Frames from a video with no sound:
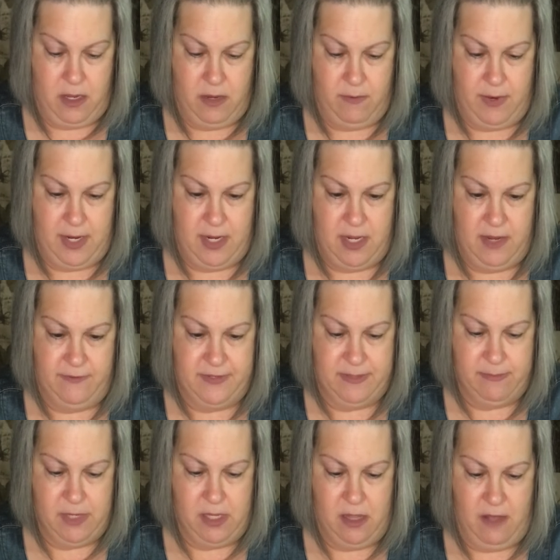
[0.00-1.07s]
You want to have
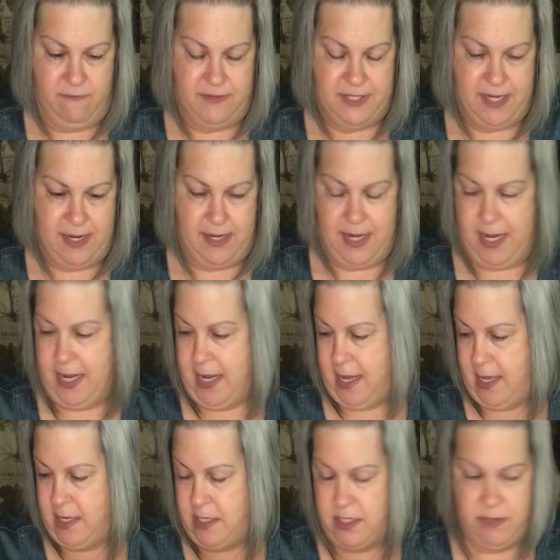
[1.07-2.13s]
some gloves on
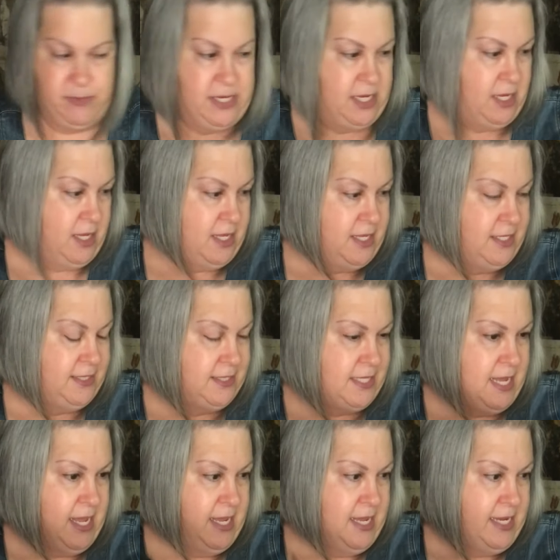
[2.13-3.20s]
hand because
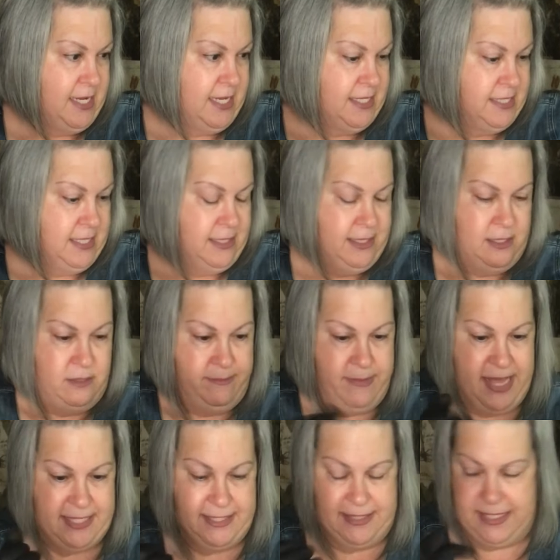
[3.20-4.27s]
it gets a little
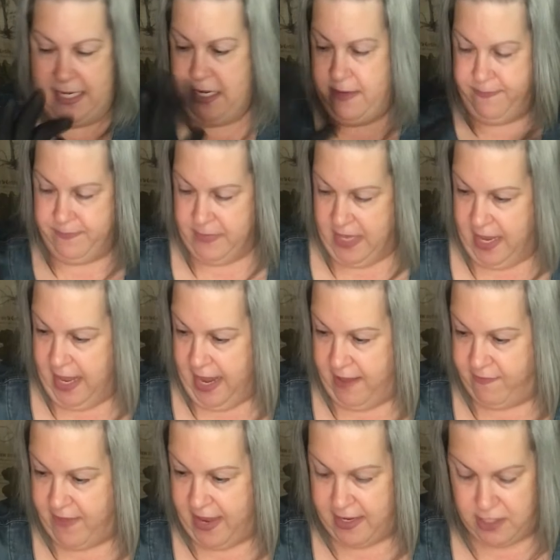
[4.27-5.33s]
messy.
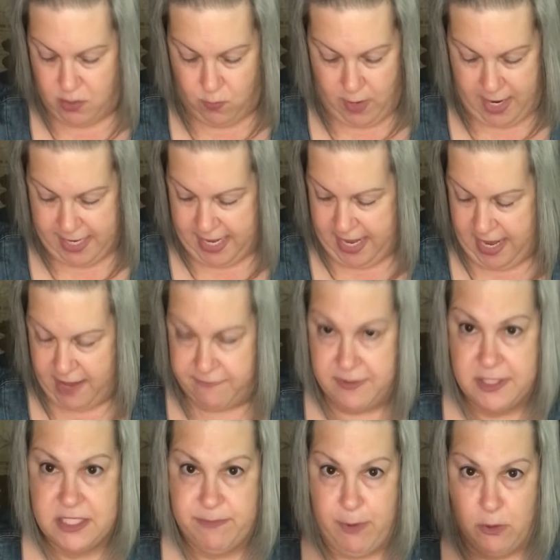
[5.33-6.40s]
And then you want to have
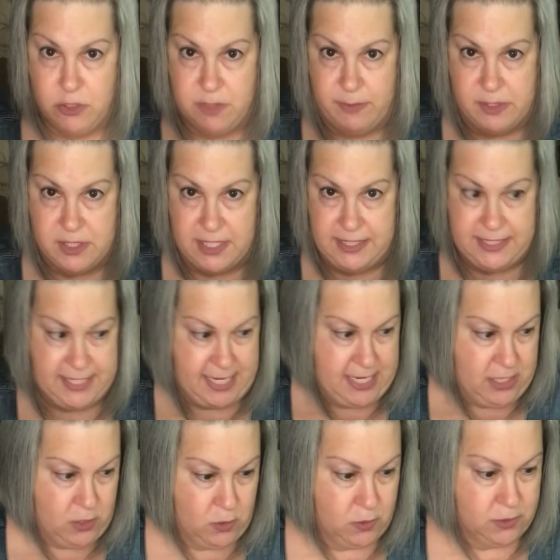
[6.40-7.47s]
disposable
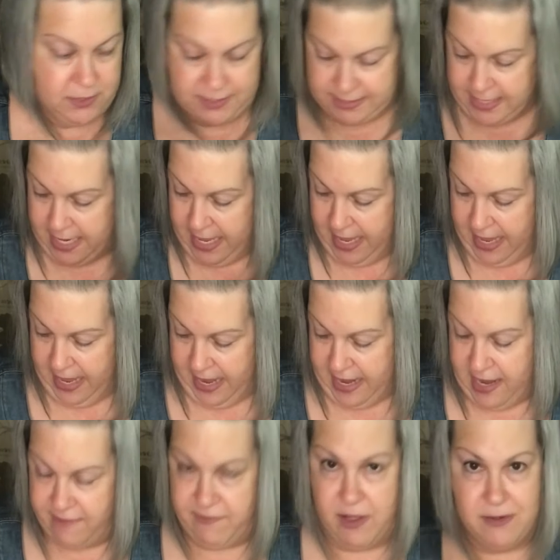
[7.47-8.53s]
containers. I
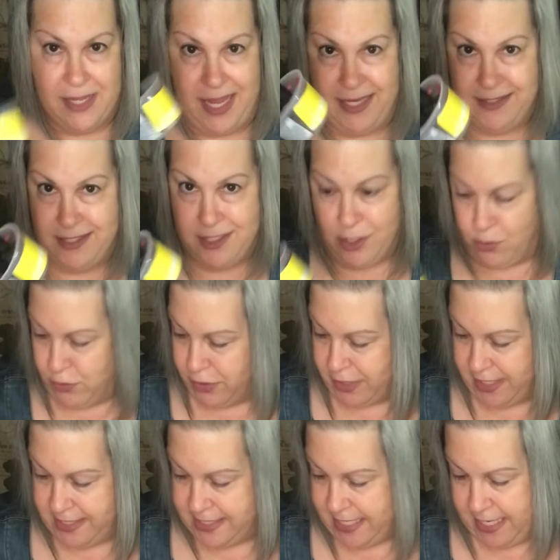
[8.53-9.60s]
have all kinds of yogurt
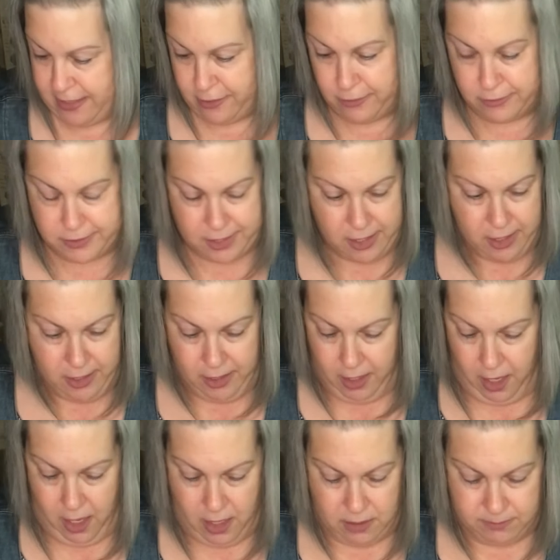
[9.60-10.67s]
containers,
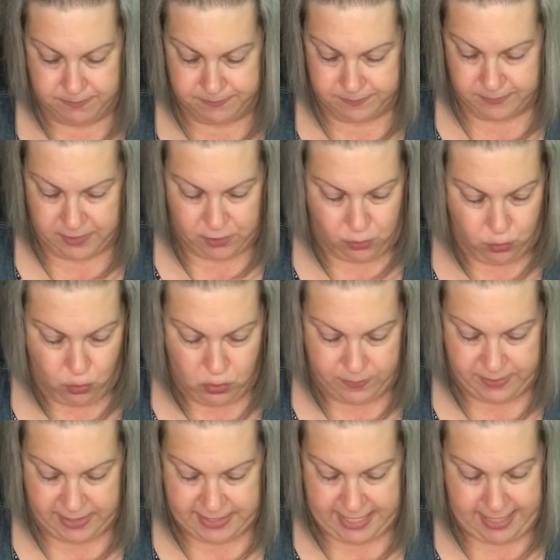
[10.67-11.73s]
Cool Whip
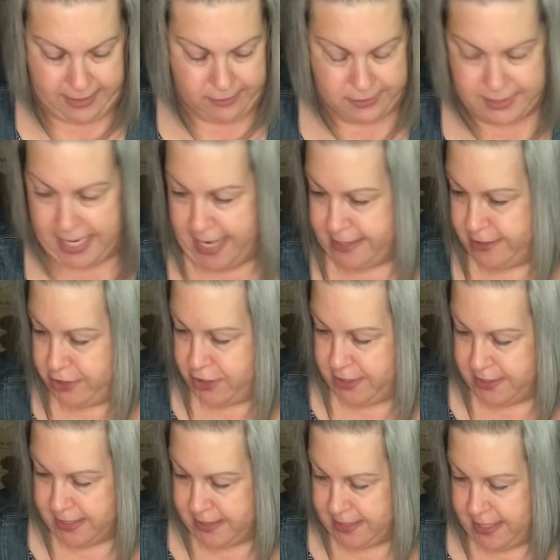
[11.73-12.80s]
containers, cottage
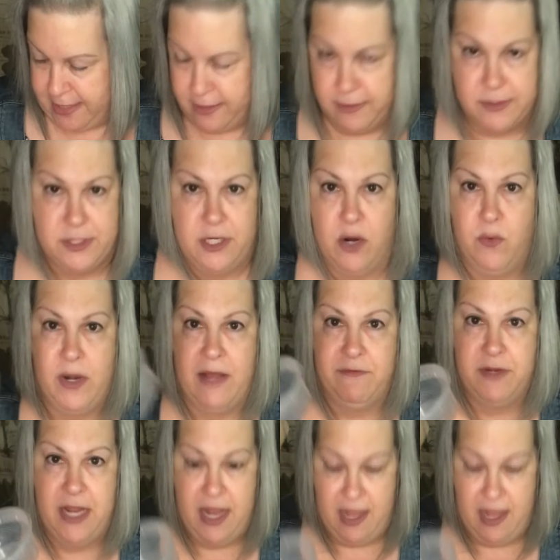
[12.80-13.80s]
cheese containers, you know, whatever you